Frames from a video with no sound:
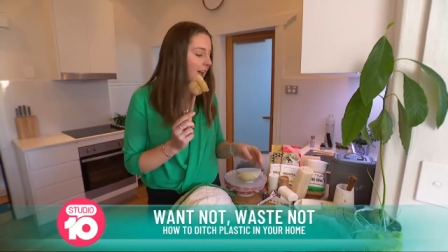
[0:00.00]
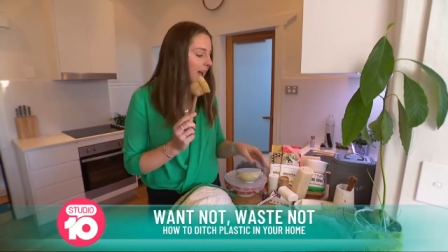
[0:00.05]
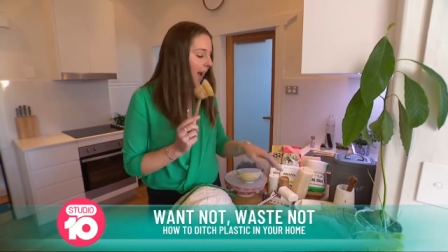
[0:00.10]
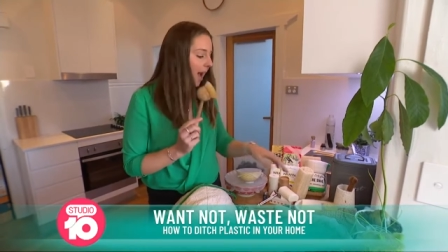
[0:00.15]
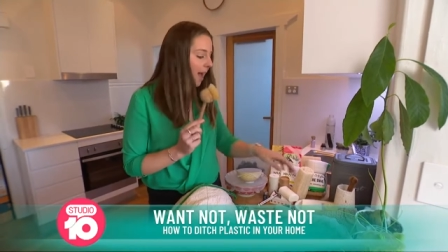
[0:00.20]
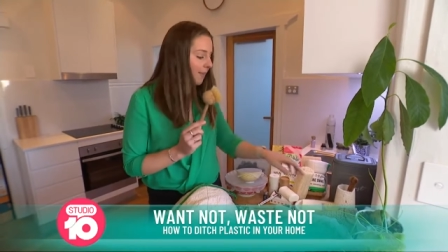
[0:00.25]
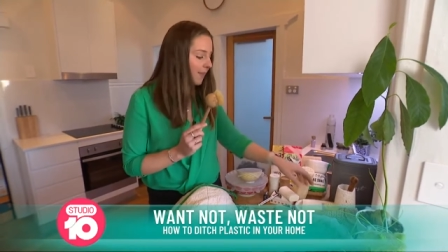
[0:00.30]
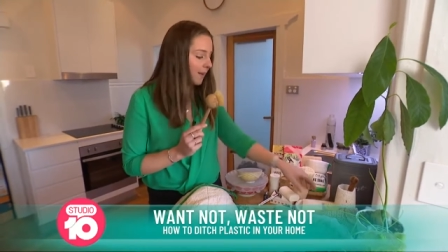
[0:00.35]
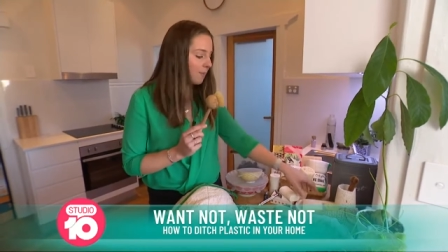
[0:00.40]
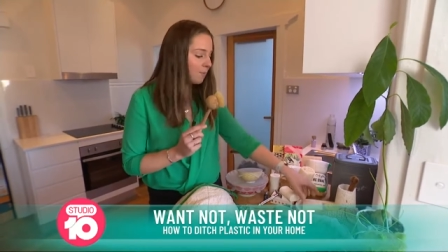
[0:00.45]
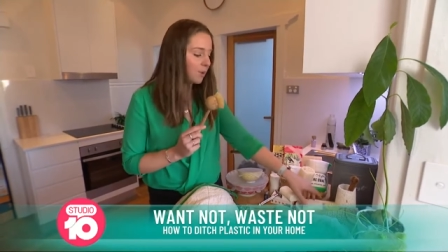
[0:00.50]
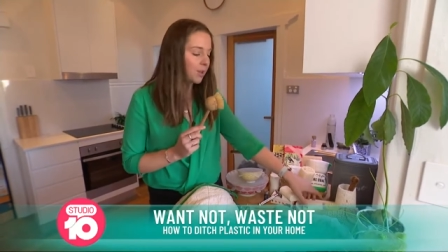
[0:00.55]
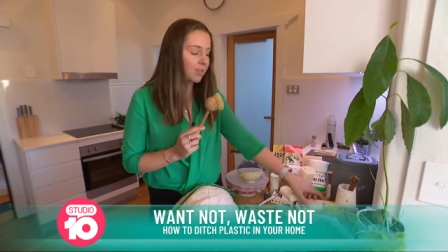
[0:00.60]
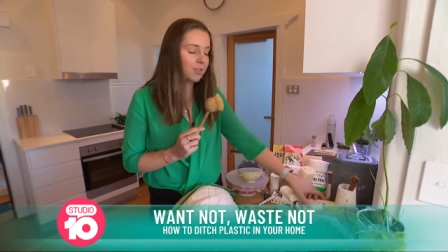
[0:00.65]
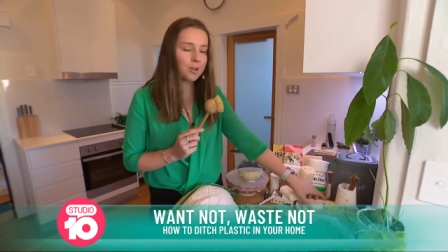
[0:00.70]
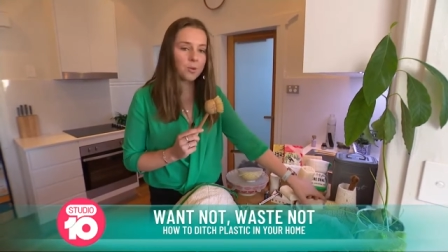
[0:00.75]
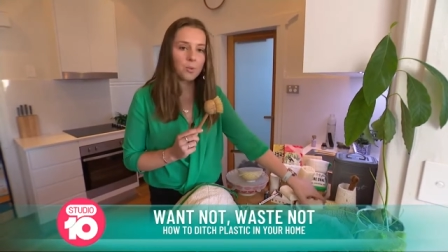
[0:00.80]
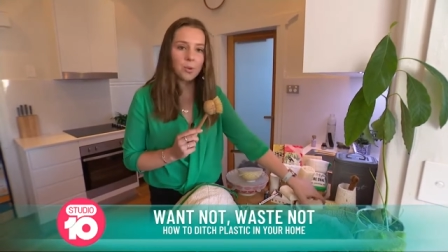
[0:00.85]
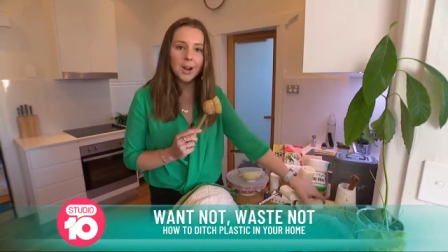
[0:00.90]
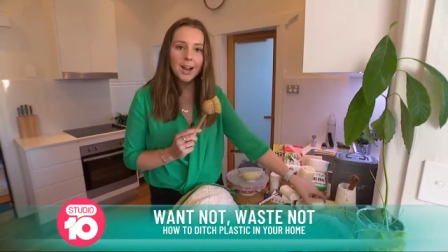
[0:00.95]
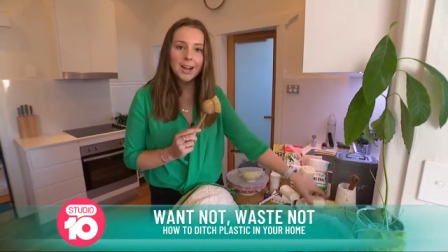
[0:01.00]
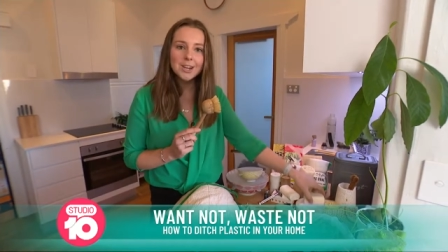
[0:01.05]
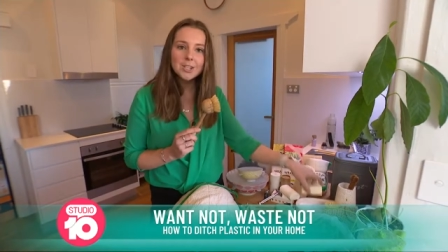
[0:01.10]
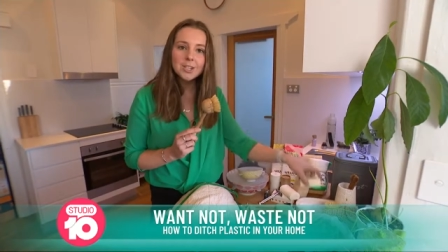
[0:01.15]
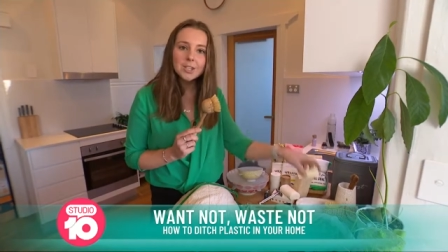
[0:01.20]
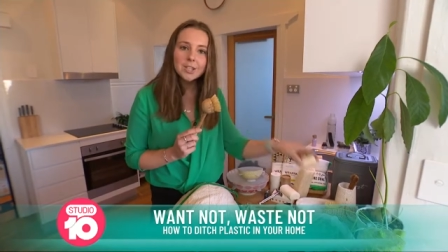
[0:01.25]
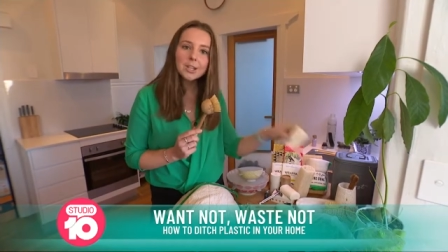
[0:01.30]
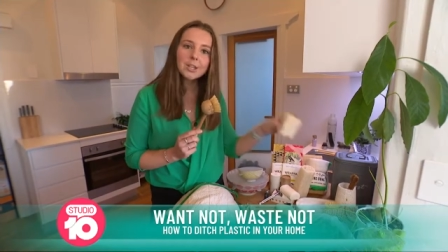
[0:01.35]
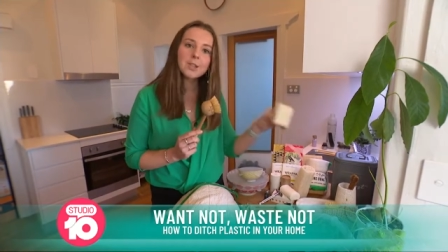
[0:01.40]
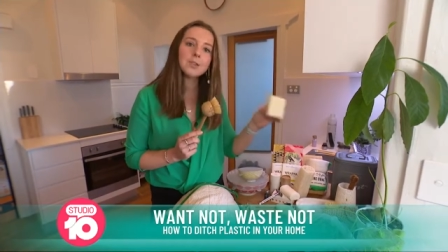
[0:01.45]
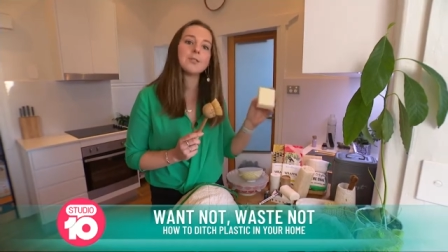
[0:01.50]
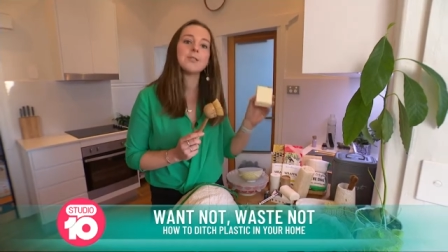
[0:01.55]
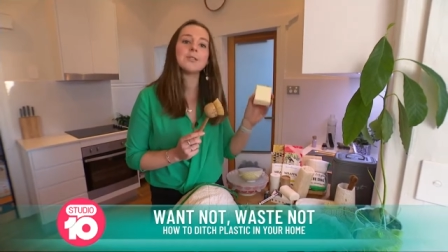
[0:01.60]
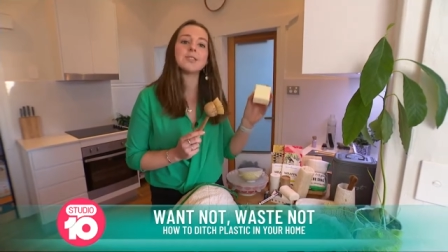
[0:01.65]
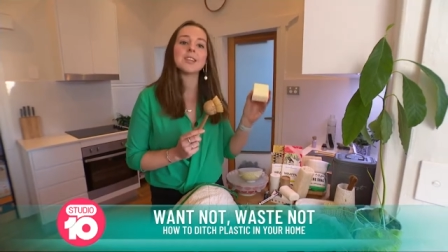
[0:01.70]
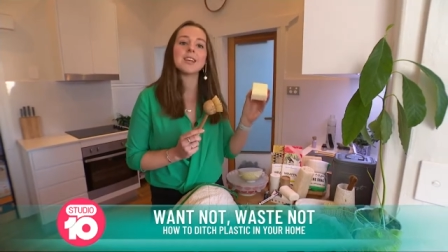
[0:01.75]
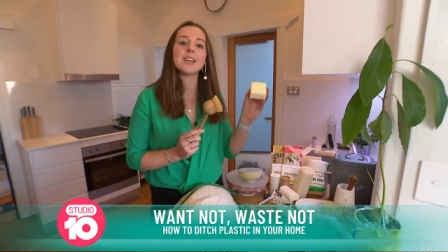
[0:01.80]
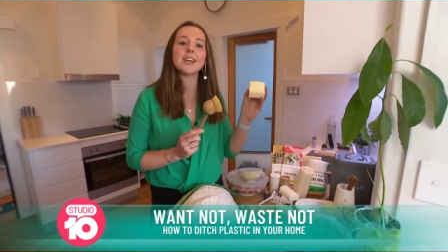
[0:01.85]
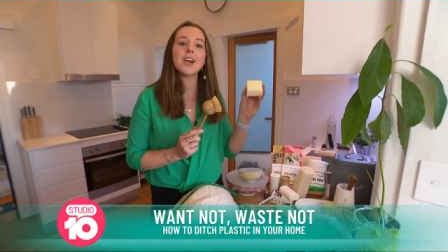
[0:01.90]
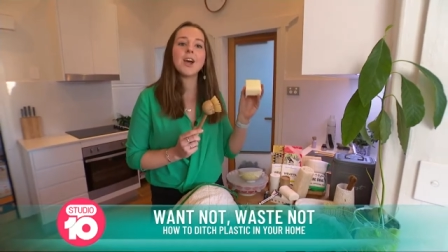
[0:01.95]
And then with it, we're actually
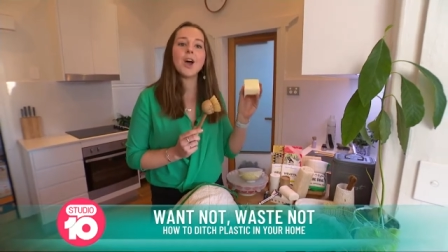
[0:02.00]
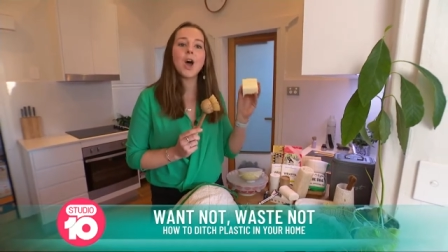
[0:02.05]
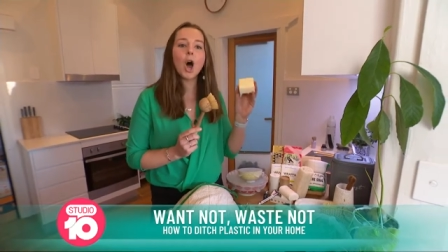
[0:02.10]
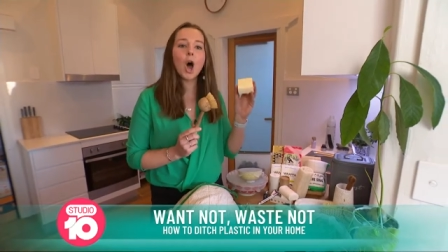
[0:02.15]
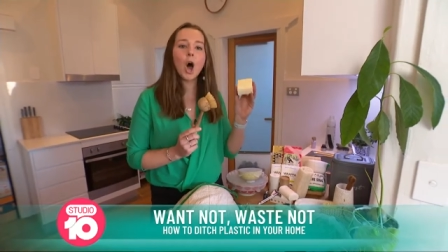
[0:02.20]
using